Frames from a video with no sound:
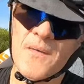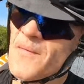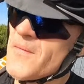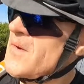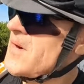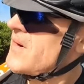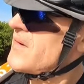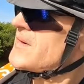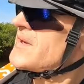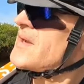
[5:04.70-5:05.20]

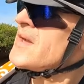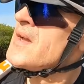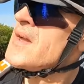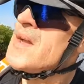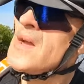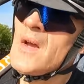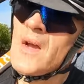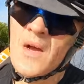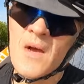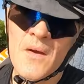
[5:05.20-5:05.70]
off-road
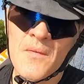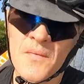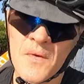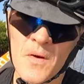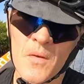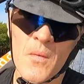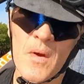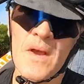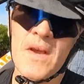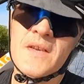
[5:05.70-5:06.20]

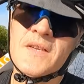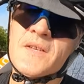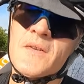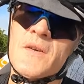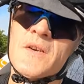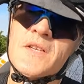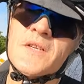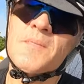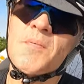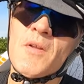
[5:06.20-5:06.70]
for a ways
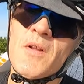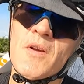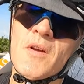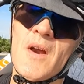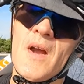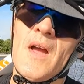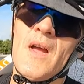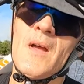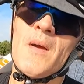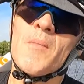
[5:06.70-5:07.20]
to
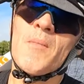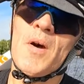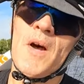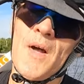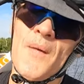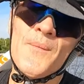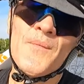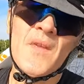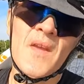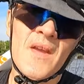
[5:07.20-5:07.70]
explore it.
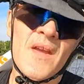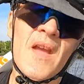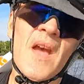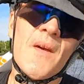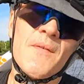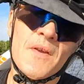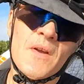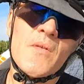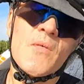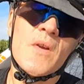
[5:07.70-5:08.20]
But
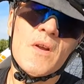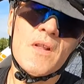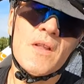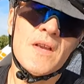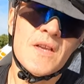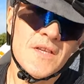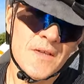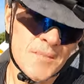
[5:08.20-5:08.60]
have you really